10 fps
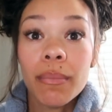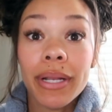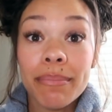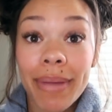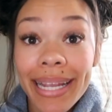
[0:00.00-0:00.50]

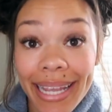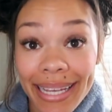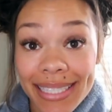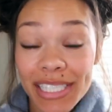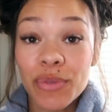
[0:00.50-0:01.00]
But in my
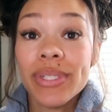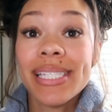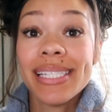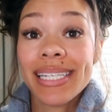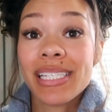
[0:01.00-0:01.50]
case, it was
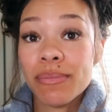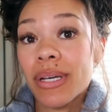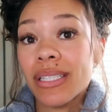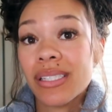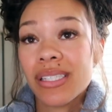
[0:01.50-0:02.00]
6
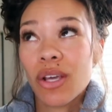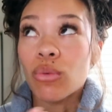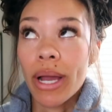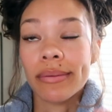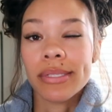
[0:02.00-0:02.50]
months,
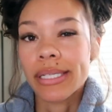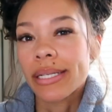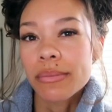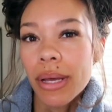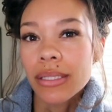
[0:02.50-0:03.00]
around
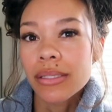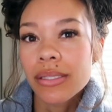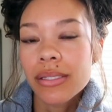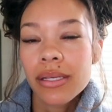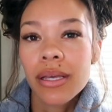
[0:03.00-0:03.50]
6
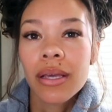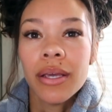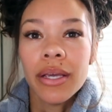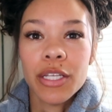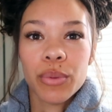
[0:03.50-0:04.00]
months
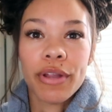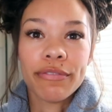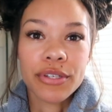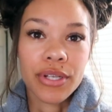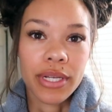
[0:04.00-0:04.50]
is when I
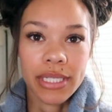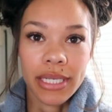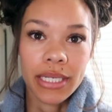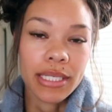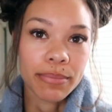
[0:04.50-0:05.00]
first started
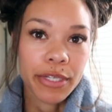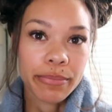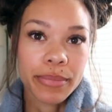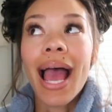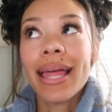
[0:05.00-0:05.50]
seeing
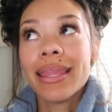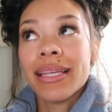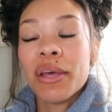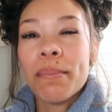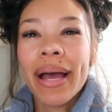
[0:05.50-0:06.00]
symptoms. I
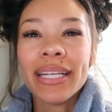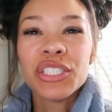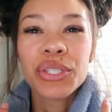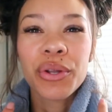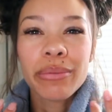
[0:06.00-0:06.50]
think that mine
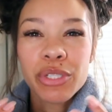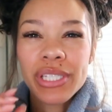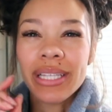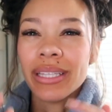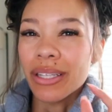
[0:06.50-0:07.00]
showed up
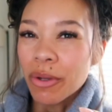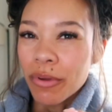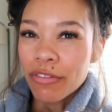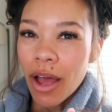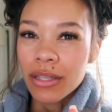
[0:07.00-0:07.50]
just a little
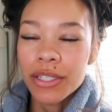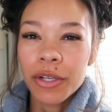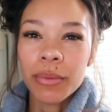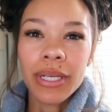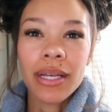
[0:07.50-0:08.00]
bit
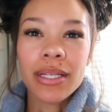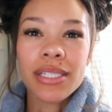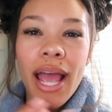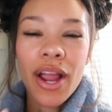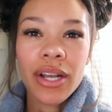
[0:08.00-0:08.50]
faster
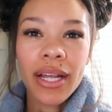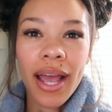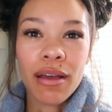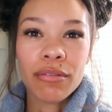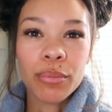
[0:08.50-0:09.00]
because I already
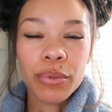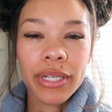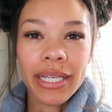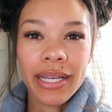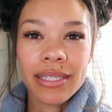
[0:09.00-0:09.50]
have a
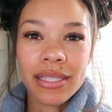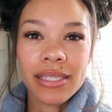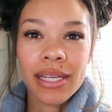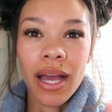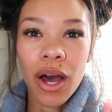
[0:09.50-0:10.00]

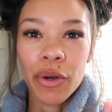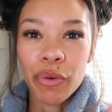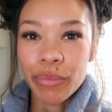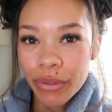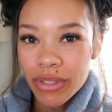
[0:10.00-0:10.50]
pre-existing
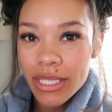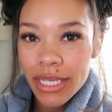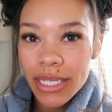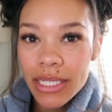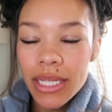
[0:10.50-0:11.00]
autoimmune
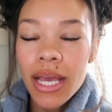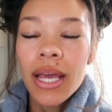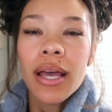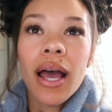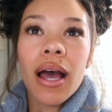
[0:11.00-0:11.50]
disease.
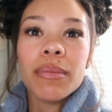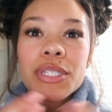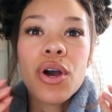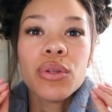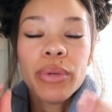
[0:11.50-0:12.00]

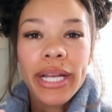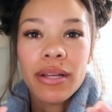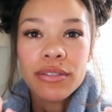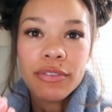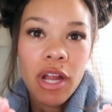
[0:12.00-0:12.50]
It's called
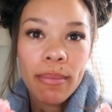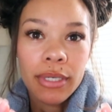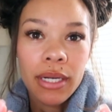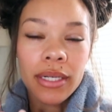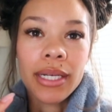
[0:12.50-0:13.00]
Raynaud's
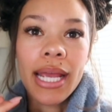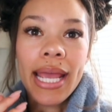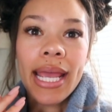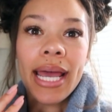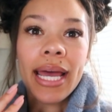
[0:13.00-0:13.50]
phenomenon,
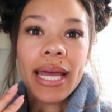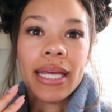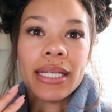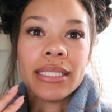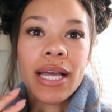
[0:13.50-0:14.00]

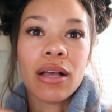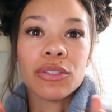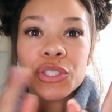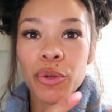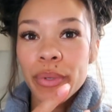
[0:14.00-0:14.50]
and I'll
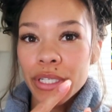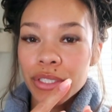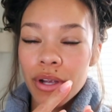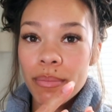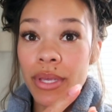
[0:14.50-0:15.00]
show a
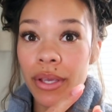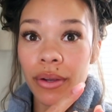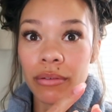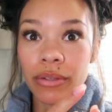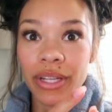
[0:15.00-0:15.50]
picture up
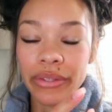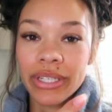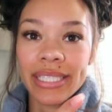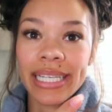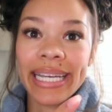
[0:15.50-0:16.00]
here of what it
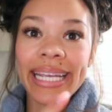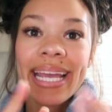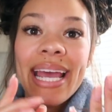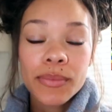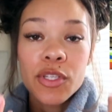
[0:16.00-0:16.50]
looks like.
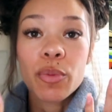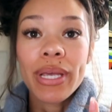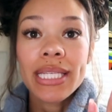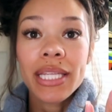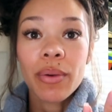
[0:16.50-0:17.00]
So
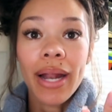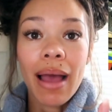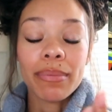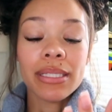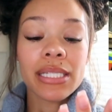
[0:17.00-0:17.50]
basically what
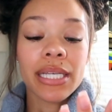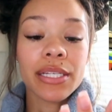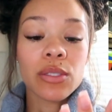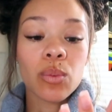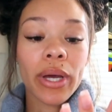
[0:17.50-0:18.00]
happens
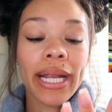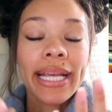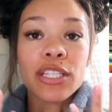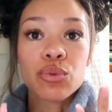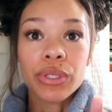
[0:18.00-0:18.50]
is when it
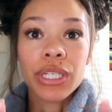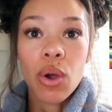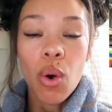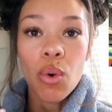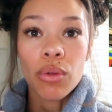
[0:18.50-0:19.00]
gets really
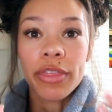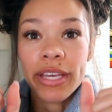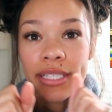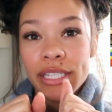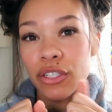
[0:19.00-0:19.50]
cold,
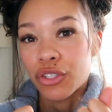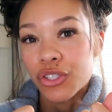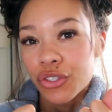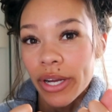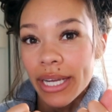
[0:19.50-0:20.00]
things
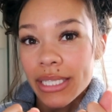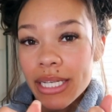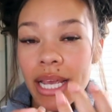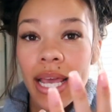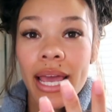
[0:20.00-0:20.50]
constrict.
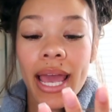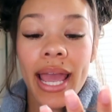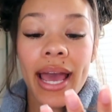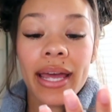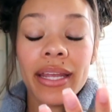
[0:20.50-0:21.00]

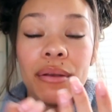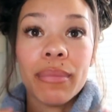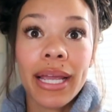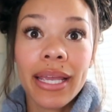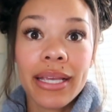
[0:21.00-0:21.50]
And in
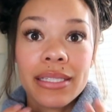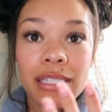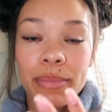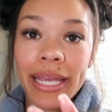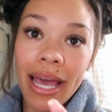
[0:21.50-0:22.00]
my case,
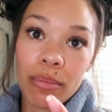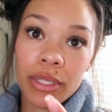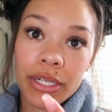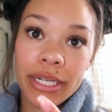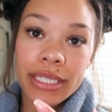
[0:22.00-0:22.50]
it's my
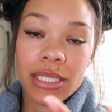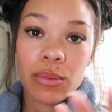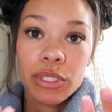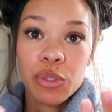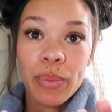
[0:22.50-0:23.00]
capillaries,
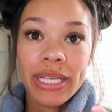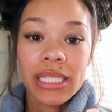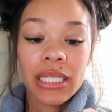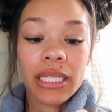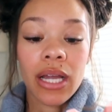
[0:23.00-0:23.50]
which
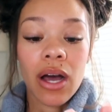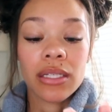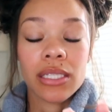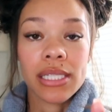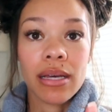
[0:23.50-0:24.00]
basically
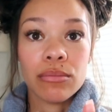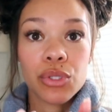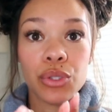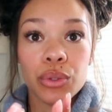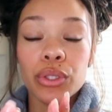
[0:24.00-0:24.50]
causes them
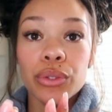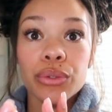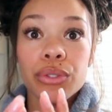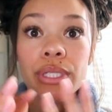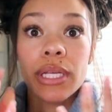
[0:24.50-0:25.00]
to
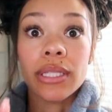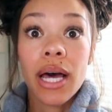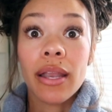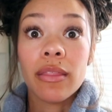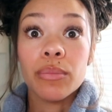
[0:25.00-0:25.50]
lose a
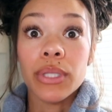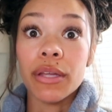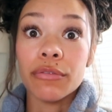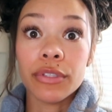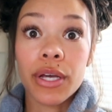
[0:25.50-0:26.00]
lot of the
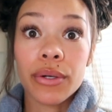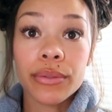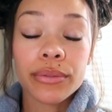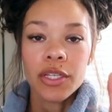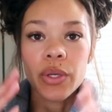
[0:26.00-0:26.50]
blood
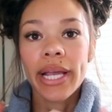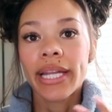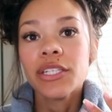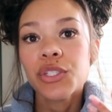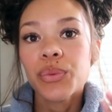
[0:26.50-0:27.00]
flow. So I
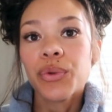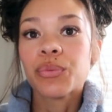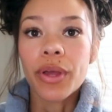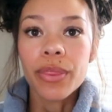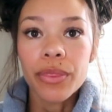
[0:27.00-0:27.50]
kind of just want
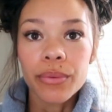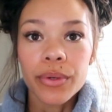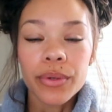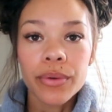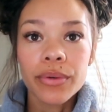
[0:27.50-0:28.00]
to run
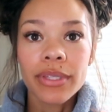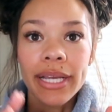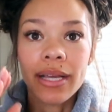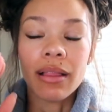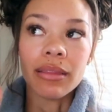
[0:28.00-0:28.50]
through
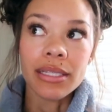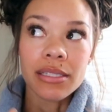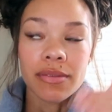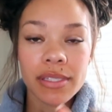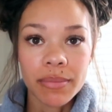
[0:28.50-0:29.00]
like a
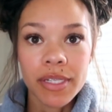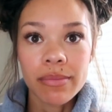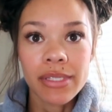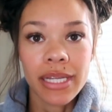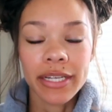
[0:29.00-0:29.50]
list of
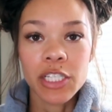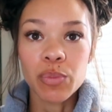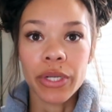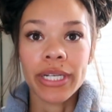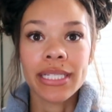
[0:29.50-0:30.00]
symptoms that I
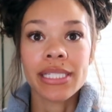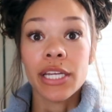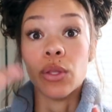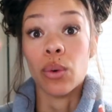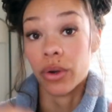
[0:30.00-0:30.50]
experienced
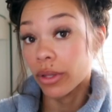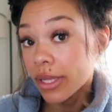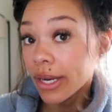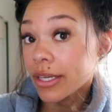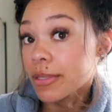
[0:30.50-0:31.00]
in the order
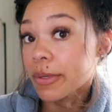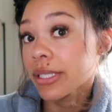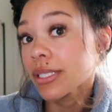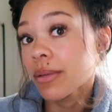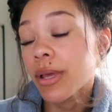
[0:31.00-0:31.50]
that I
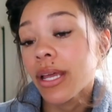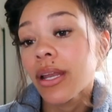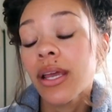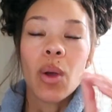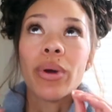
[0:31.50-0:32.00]
experienced them in.